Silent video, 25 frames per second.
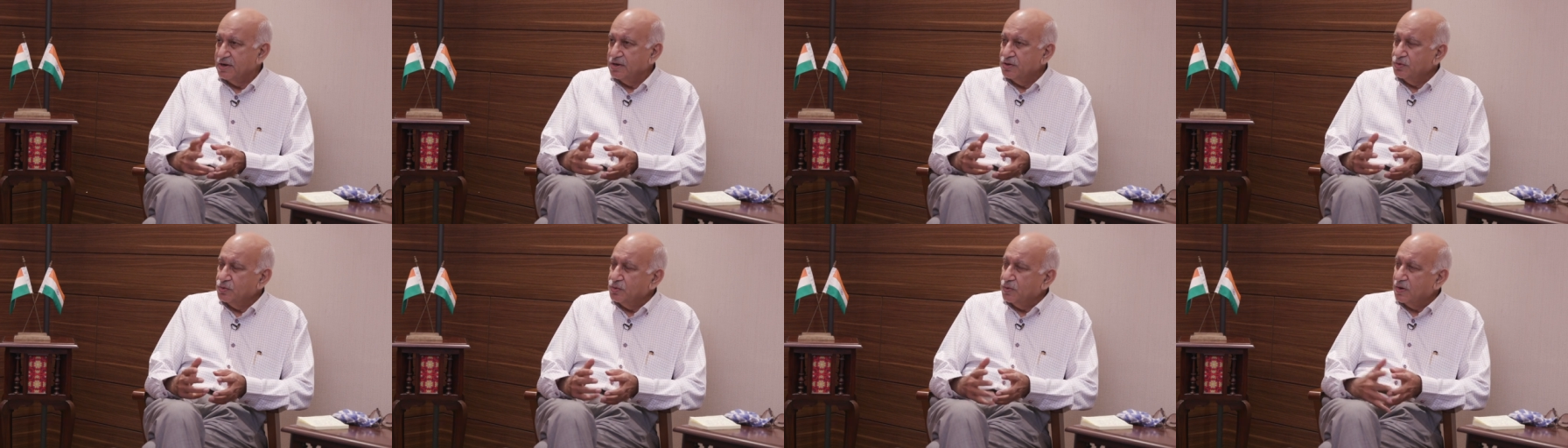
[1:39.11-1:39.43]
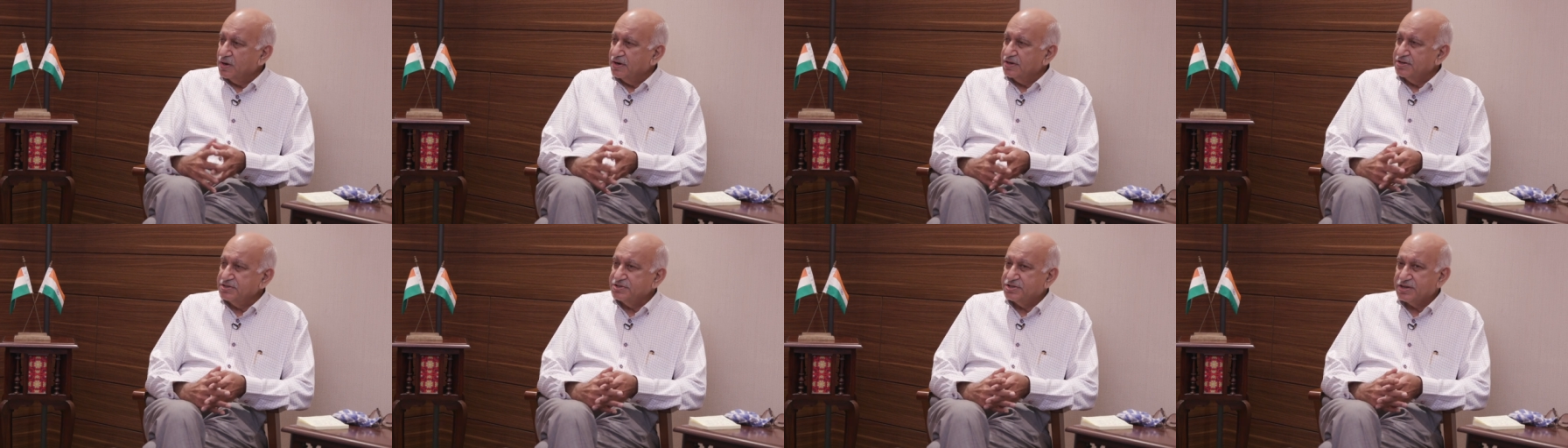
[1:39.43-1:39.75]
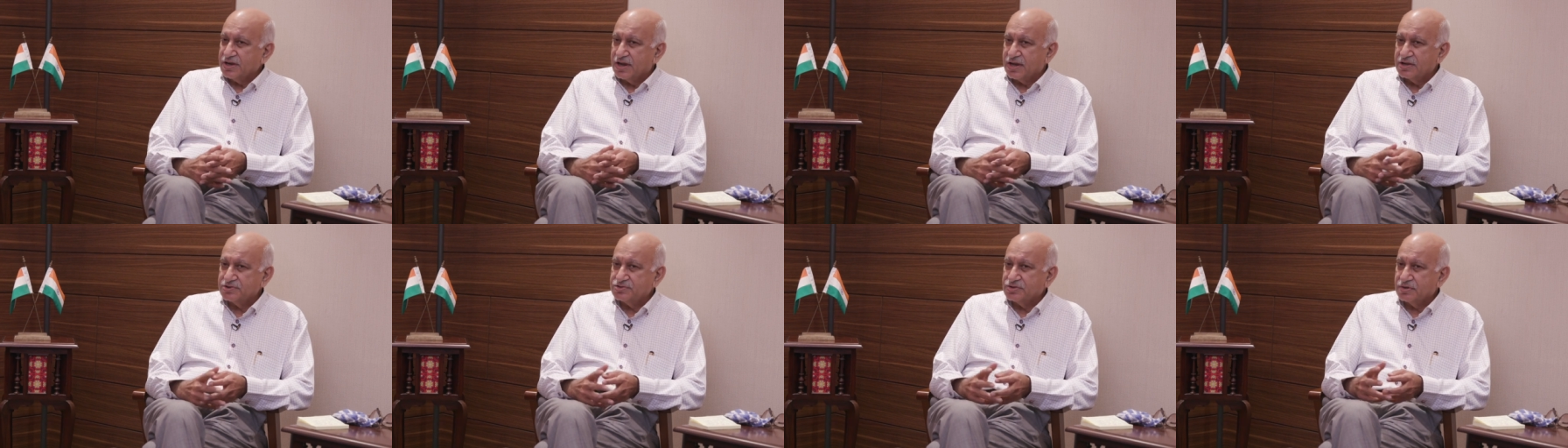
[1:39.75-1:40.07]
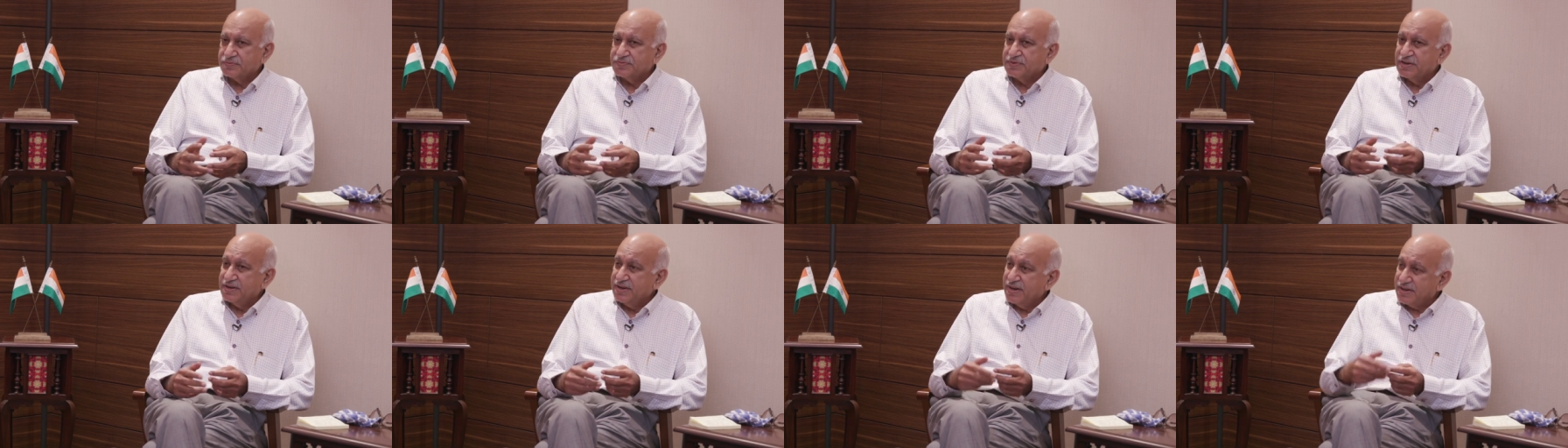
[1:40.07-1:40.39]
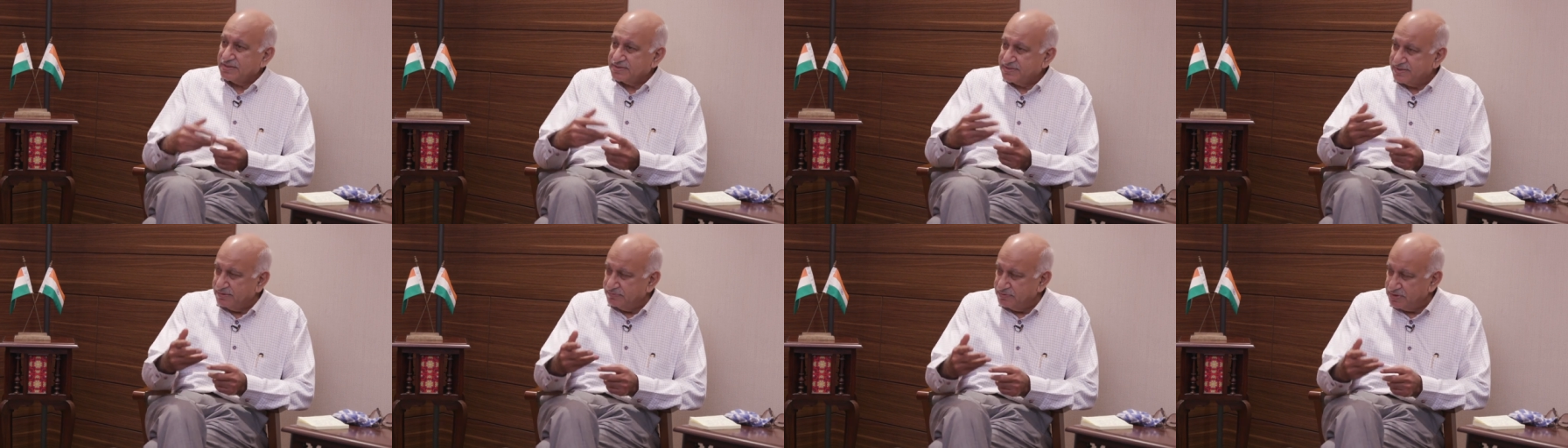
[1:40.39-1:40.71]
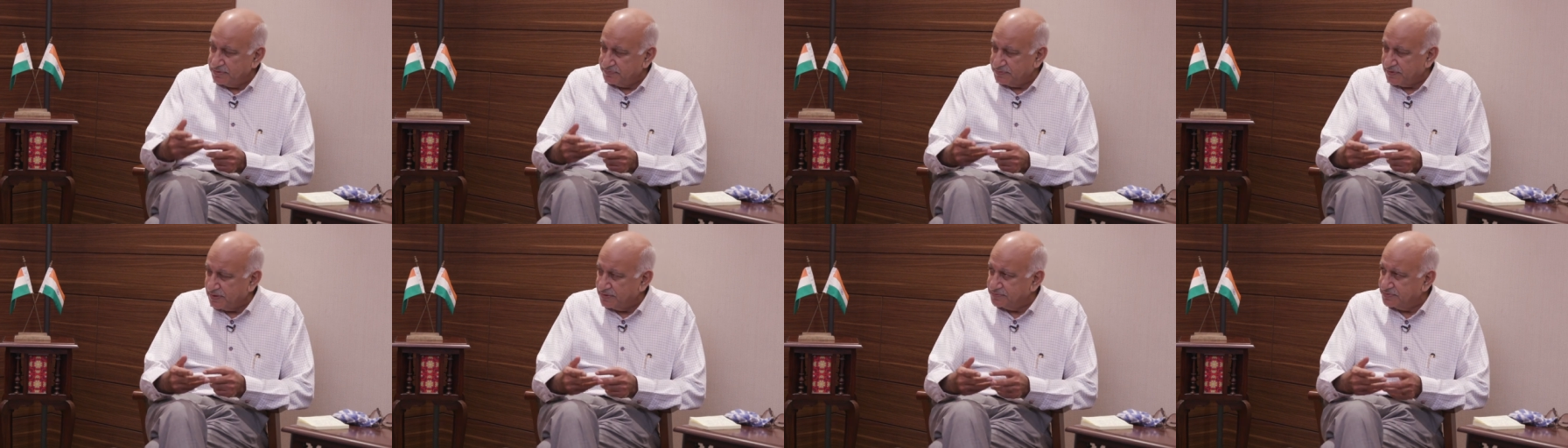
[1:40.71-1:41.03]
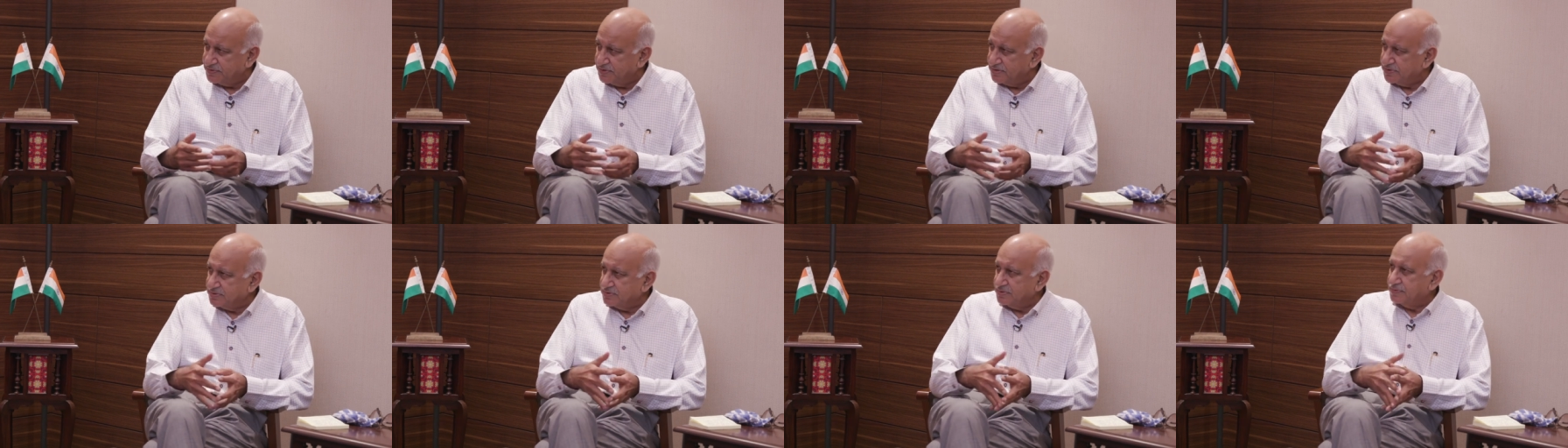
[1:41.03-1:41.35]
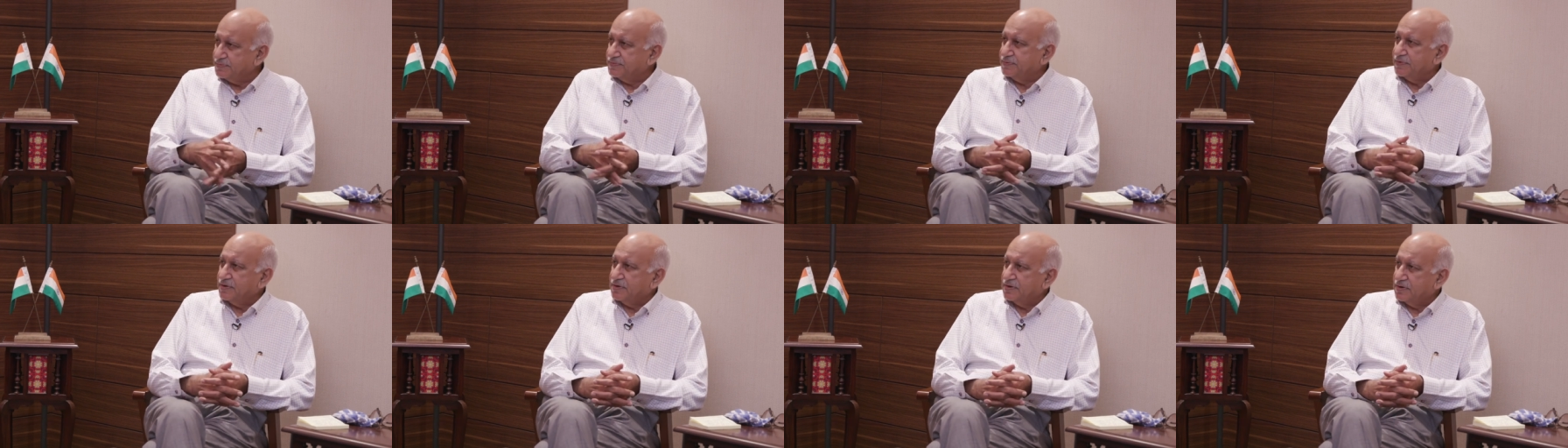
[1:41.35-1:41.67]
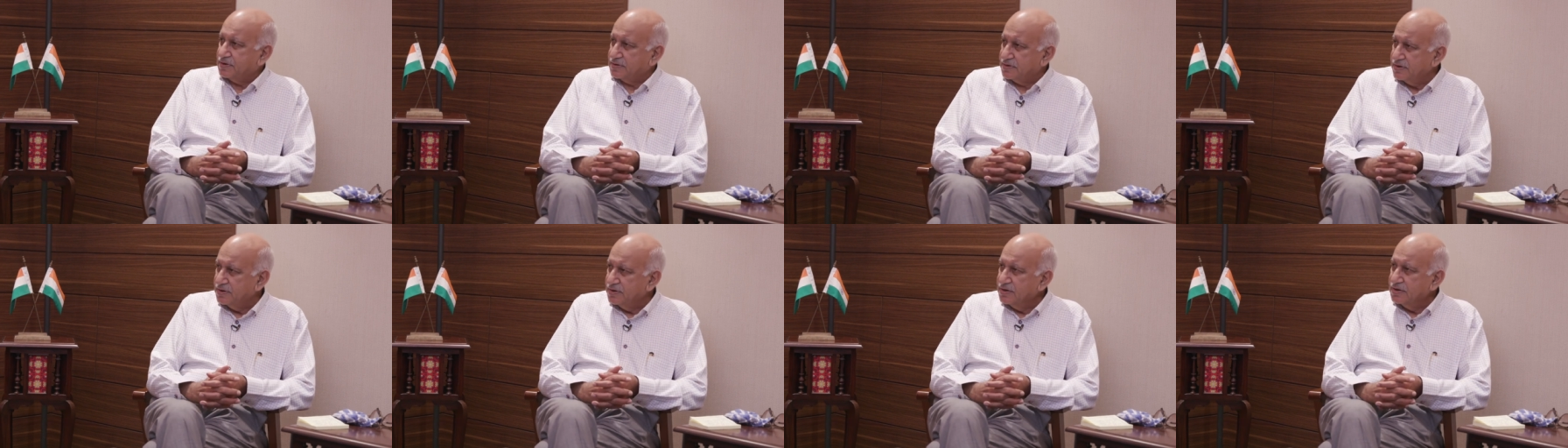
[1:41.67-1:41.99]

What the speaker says: who are in charge of the next 75 years of our